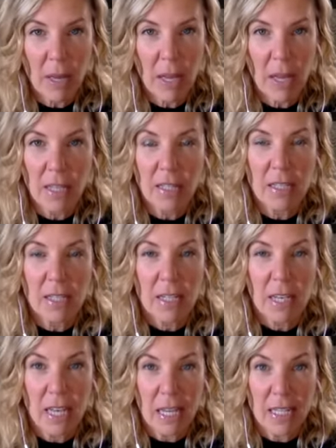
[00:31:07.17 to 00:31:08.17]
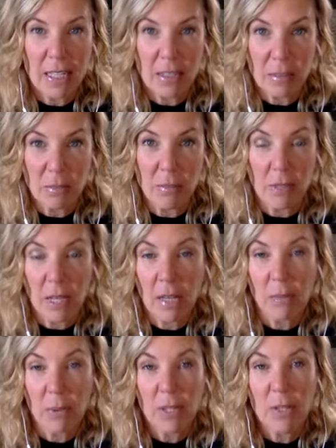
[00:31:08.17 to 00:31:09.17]
And it can get
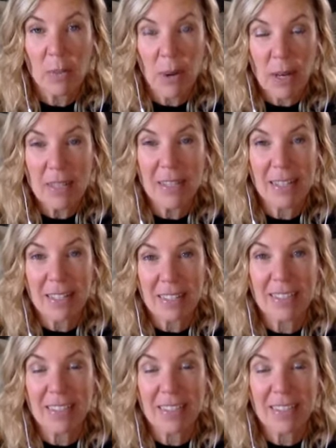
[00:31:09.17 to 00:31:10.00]
pretty depressing.